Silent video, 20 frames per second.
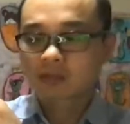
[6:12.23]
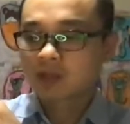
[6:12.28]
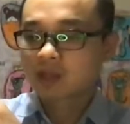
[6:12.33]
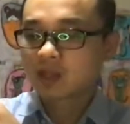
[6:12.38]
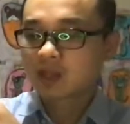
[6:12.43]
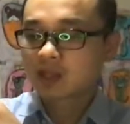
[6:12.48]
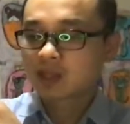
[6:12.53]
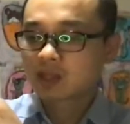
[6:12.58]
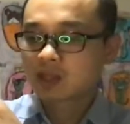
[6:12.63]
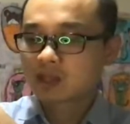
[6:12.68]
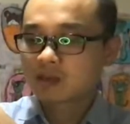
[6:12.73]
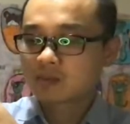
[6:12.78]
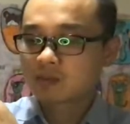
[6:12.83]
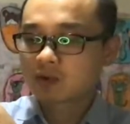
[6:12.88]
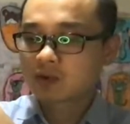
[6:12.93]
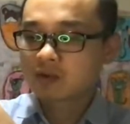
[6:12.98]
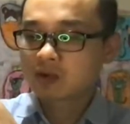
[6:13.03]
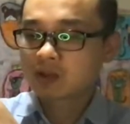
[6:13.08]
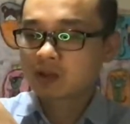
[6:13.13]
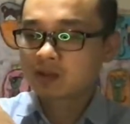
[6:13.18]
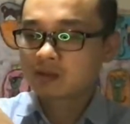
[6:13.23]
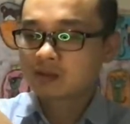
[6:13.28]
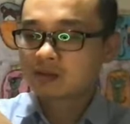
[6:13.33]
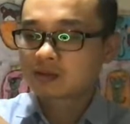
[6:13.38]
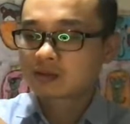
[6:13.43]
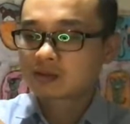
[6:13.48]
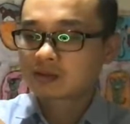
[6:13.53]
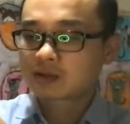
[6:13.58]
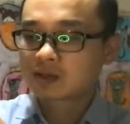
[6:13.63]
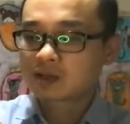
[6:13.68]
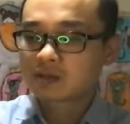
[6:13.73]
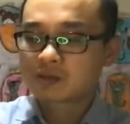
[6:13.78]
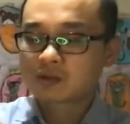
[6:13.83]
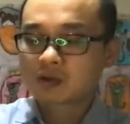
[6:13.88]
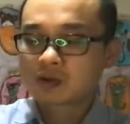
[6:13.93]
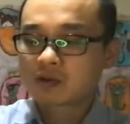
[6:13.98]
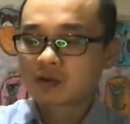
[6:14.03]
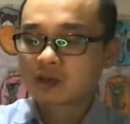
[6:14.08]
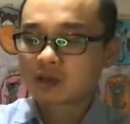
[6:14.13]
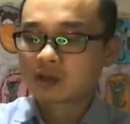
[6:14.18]
And keep going, keep
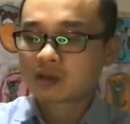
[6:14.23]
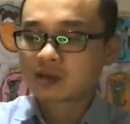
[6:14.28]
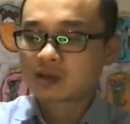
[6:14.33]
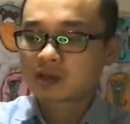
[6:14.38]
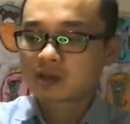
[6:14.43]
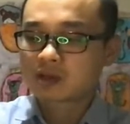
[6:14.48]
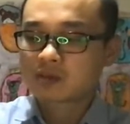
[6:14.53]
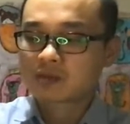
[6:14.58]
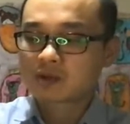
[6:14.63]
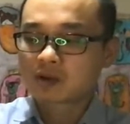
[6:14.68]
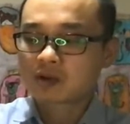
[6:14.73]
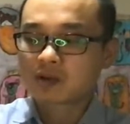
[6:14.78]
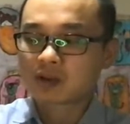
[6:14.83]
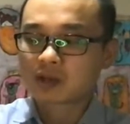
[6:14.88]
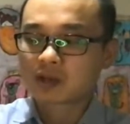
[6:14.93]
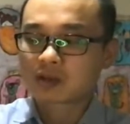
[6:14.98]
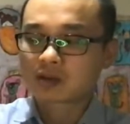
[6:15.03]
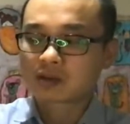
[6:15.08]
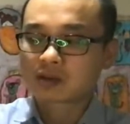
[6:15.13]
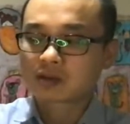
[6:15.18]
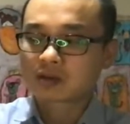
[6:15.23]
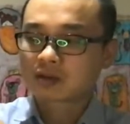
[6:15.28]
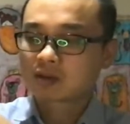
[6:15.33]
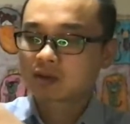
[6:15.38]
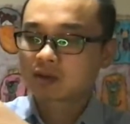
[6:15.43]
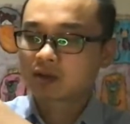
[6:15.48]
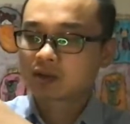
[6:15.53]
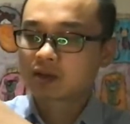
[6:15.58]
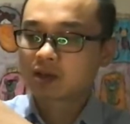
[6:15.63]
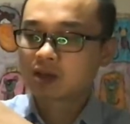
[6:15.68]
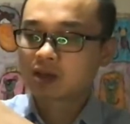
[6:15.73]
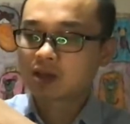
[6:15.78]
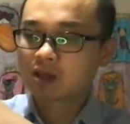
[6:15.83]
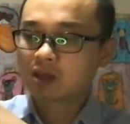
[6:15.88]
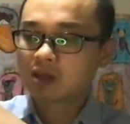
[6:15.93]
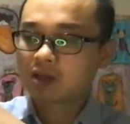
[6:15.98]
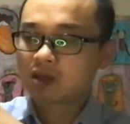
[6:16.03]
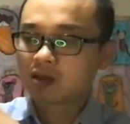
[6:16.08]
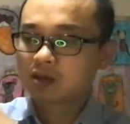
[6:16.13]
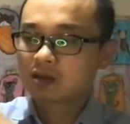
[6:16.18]
going, keep going. And
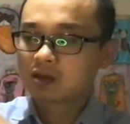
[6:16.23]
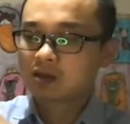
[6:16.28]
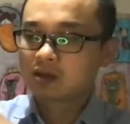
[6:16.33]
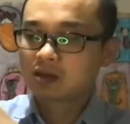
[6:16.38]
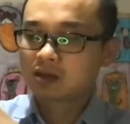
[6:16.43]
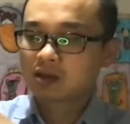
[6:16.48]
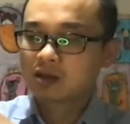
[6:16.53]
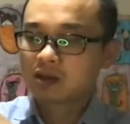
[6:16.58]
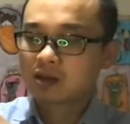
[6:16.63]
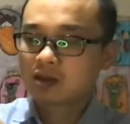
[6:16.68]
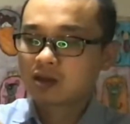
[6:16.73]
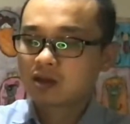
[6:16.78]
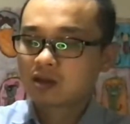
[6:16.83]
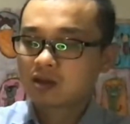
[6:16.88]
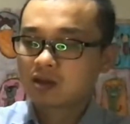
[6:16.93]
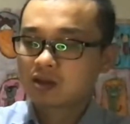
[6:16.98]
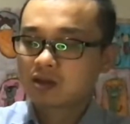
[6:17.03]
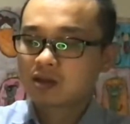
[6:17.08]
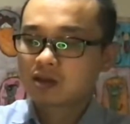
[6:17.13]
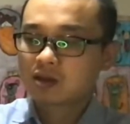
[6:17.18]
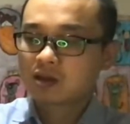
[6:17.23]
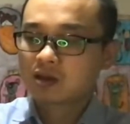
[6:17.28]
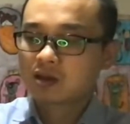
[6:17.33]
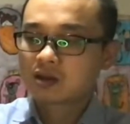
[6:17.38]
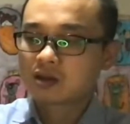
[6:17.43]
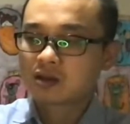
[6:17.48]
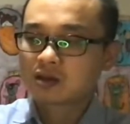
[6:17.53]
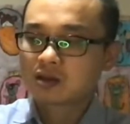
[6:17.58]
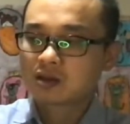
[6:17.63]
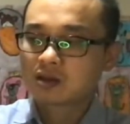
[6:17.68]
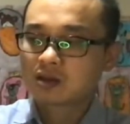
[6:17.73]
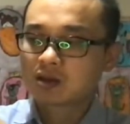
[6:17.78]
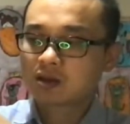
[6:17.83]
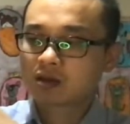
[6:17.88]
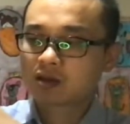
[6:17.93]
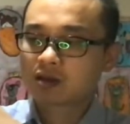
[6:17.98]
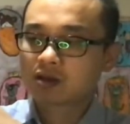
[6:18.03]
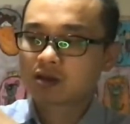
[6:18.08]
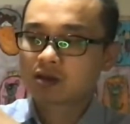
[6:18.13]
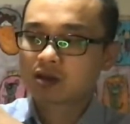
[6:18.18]
here, here, here, here,
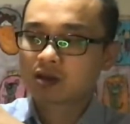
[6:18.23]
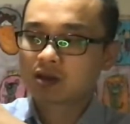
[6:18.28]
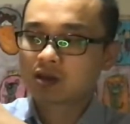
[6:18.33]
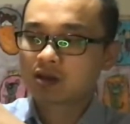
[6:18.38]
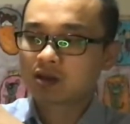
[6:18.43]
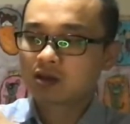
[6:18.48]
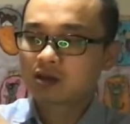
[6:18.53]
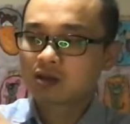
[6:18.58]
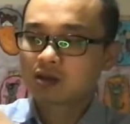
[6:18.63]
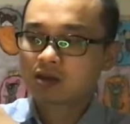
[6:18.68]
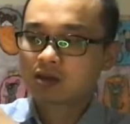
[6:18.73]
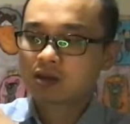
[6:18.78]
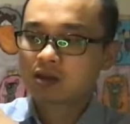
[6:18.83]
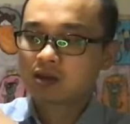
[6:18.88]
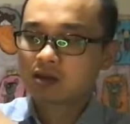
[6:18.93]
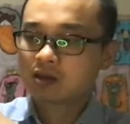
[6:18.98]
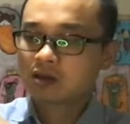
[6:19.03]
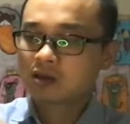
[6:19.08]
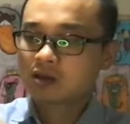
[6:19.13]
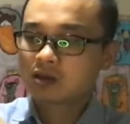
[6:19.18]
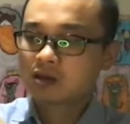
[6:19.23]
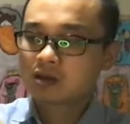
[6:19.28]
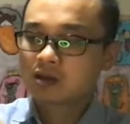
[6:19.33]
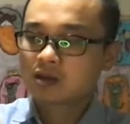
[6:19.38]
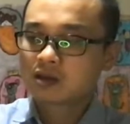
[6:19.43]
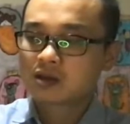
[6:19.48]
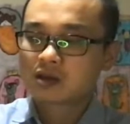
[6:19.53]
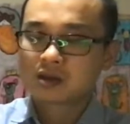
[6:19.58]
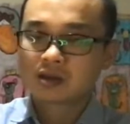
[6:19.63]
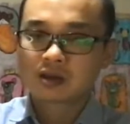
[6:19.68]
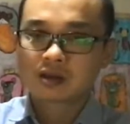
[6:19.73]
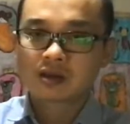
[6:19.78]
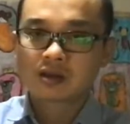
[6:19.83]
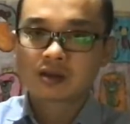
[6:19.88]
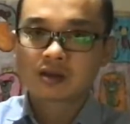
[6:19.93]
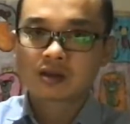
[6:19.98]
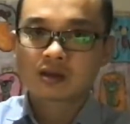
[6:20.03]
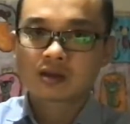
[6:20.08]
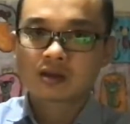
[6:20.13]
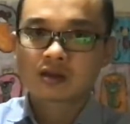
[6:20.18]
here, here, here, here,
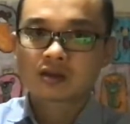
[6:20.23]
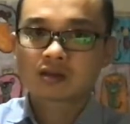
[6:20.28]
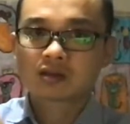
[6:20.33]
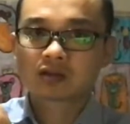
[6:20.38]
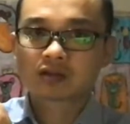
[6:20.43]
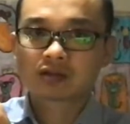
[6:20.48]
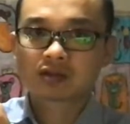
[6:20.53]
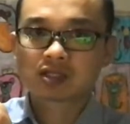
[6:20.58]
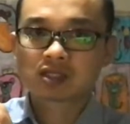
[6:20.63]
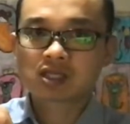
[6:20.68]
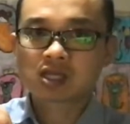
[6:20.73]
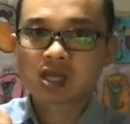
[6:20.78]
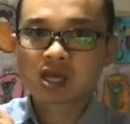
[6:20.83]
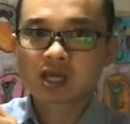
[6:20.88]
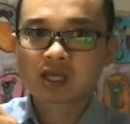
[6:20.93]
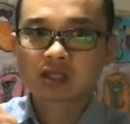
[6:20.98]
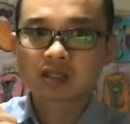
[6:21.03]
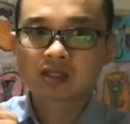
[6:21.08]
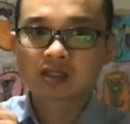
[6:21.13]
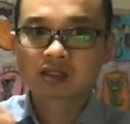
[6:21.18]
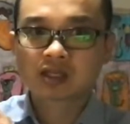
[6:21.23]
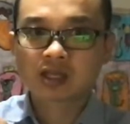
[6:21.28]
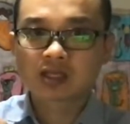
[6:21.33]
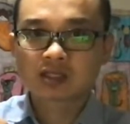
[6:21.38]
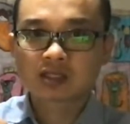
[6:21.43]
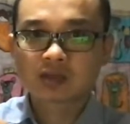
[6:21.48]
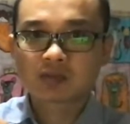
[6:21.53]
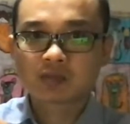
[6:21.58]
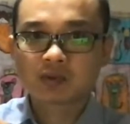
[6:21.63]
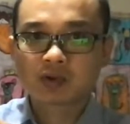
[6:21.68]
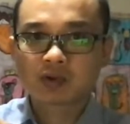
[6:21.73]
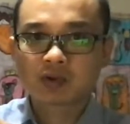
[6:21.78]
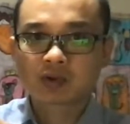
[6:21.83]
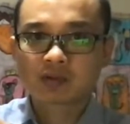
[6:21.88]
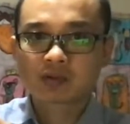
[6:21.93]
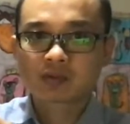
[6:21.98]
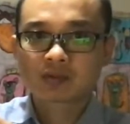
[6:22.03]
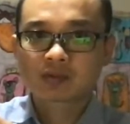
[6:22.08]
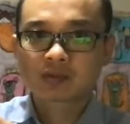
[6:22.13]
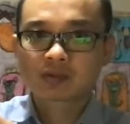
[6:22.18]
to detect the sensitive point.
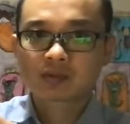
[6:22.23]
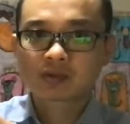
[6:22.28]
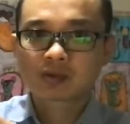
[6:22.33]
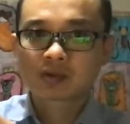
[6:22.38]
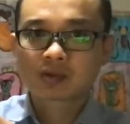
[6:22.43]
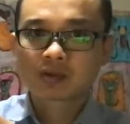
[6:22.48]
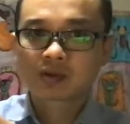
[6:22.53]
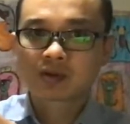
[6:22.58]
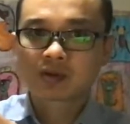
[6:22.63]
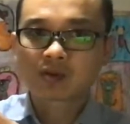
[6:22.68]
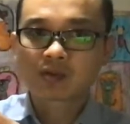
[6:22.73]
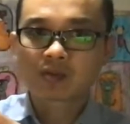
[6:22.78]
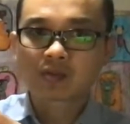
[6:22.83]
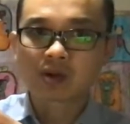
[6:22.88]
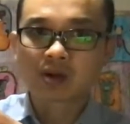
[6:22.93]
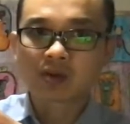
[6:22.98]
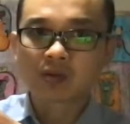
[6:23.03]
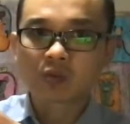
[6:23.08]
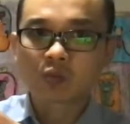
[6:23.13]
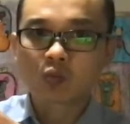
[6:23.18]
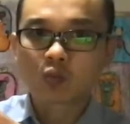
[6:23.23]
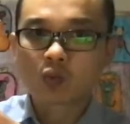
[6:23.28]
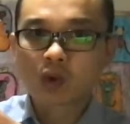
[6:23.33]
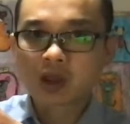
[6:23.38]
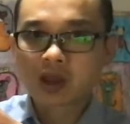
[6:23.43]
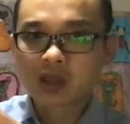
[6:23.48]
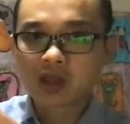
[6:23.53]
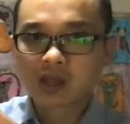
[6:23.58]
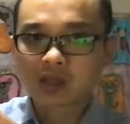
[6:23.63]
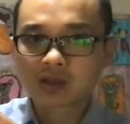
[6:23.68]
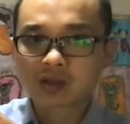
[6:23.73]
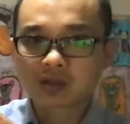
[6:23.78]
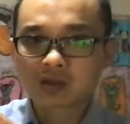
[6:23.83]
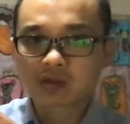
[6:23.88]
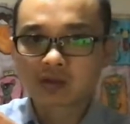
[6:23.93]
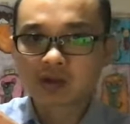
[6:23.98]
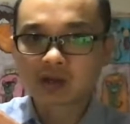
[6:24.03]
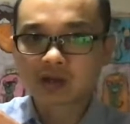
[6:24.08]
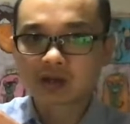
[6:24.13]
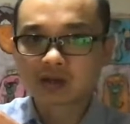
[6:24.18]
Right? Where can you do
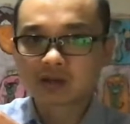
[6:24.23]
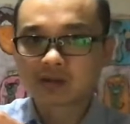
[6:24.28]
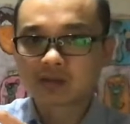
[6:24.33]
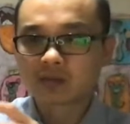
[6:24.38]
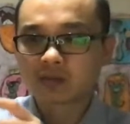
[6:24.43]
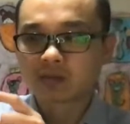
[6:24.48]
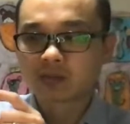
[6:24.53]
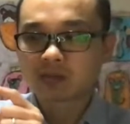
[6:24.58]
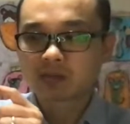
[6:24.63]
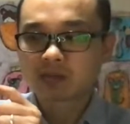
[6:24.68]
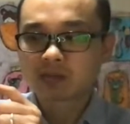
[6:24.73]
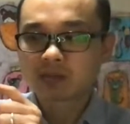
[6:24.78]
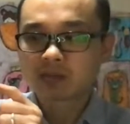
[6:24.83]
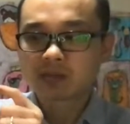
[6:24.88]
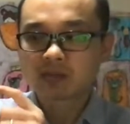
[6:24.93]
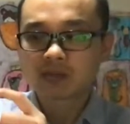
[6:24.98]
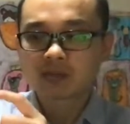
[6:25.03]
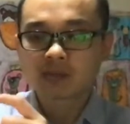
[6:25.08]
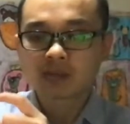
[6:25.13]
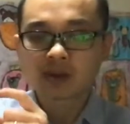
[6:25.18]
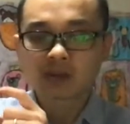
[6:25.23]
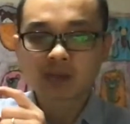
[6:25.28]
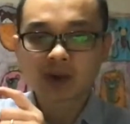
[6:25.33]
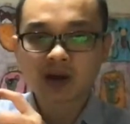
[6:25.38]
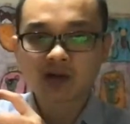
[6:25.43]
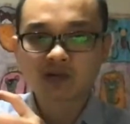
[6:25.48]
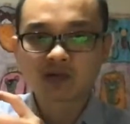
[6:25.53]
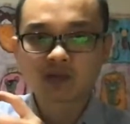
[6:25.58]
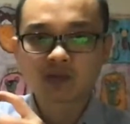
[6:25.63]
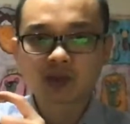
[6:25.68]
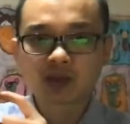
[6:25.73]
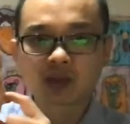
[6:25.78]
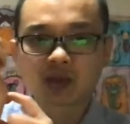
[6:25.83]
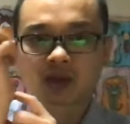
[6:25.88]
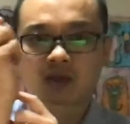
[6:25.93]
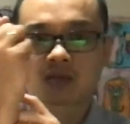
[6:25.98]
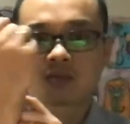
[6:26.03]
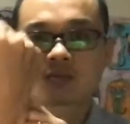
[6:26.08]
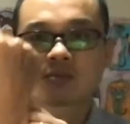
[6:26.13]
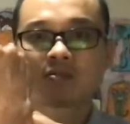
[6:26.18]
it? Apart from here,
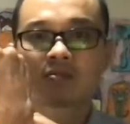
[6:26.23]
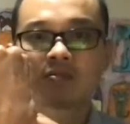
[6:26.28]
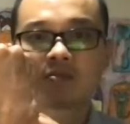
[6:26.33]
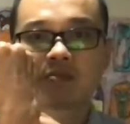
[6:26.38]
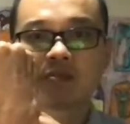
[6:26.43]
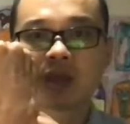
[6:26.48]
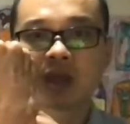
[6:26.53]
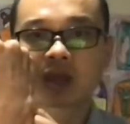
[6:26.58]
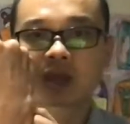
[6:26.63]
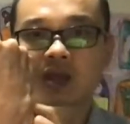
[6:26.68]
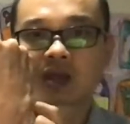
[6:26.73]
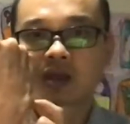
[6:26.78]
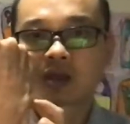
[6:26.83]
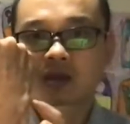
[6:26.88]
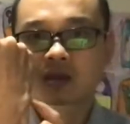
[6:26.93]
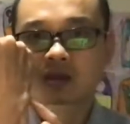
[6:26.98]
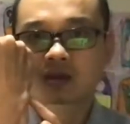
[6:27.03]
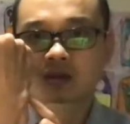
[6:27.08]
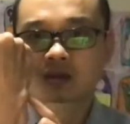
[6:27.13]
back here,